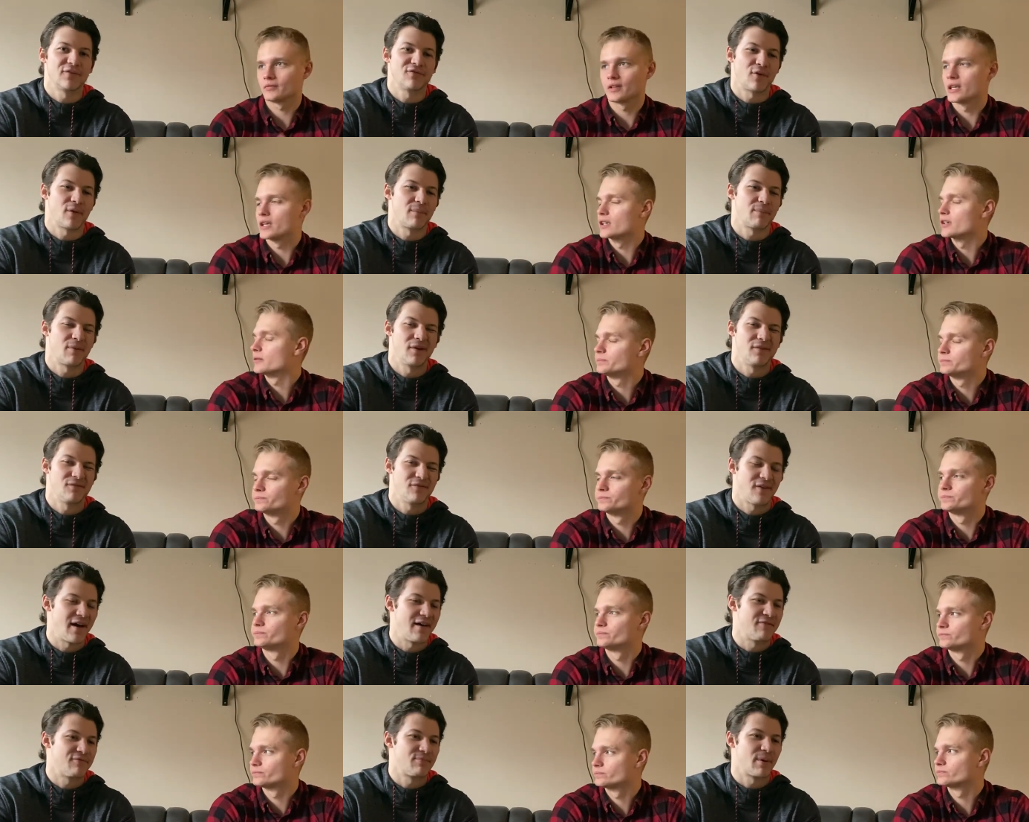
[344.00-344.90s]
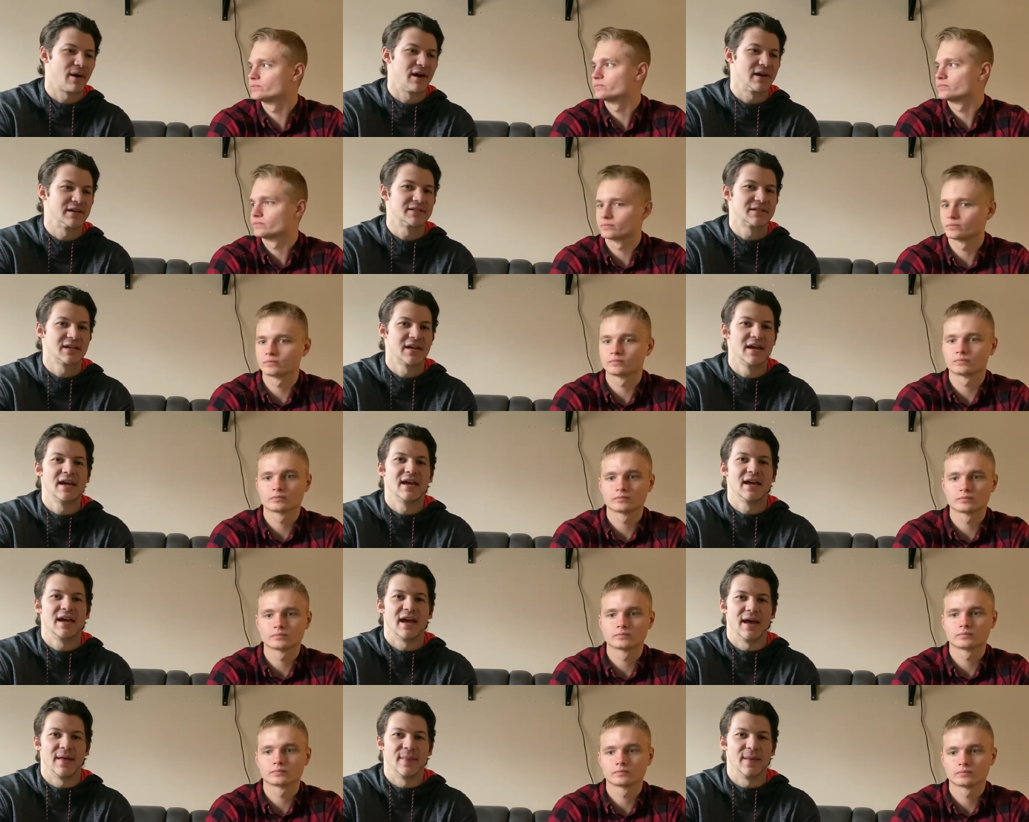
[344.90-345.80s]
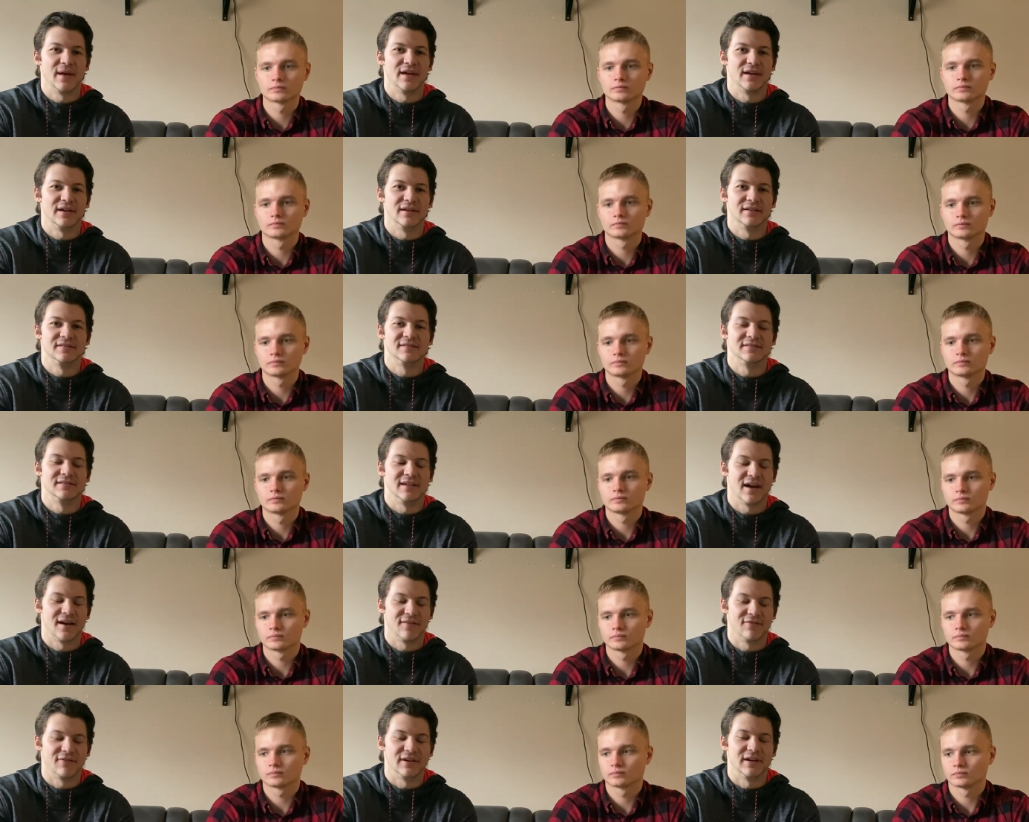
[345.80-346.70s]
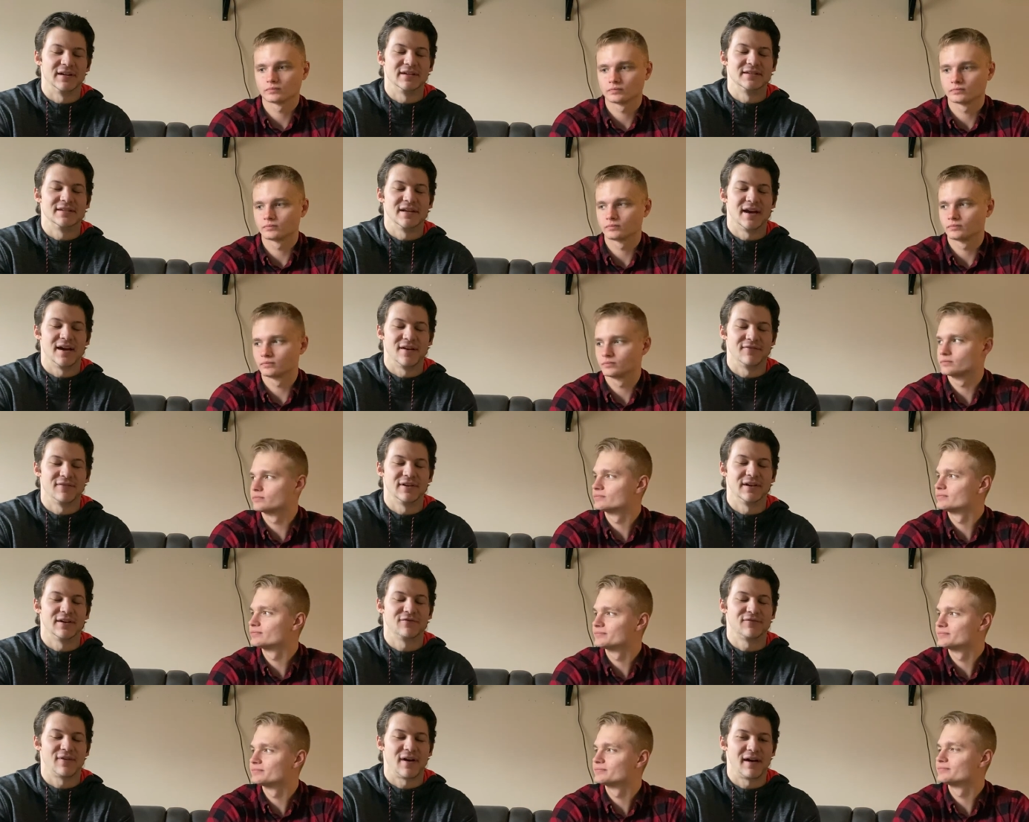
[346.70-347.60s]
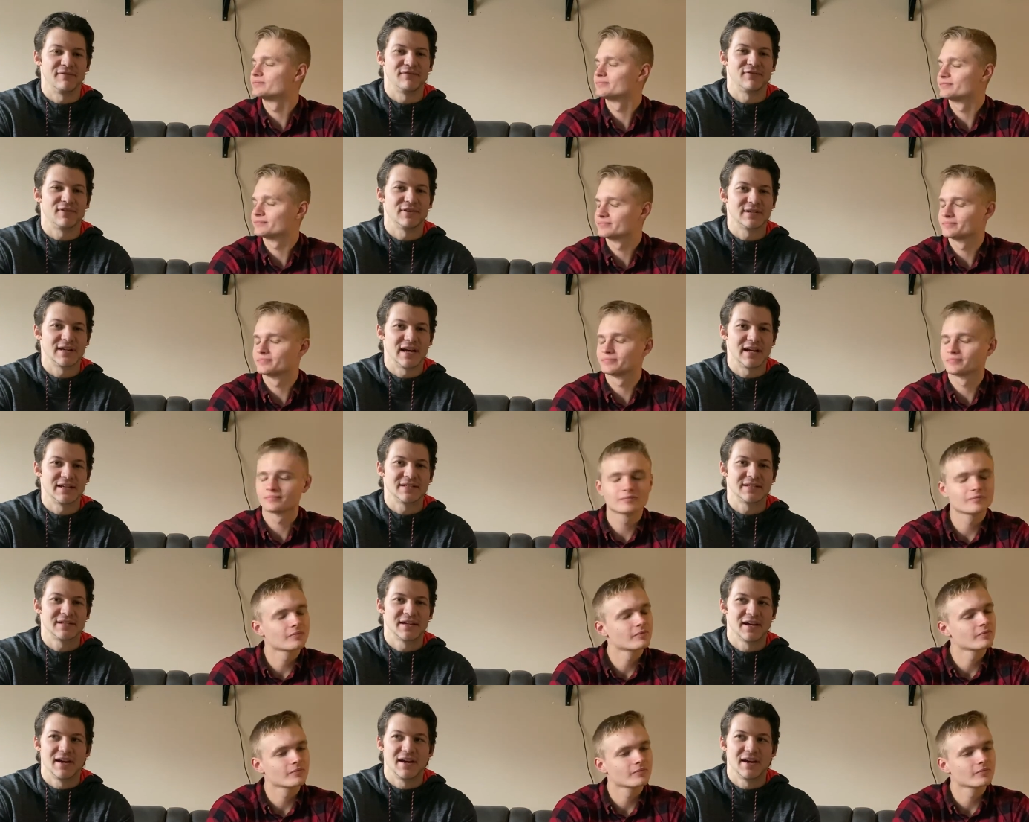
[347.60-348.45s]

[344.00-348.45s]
Speaker 1: four point five price, and then definite, definite five for taste.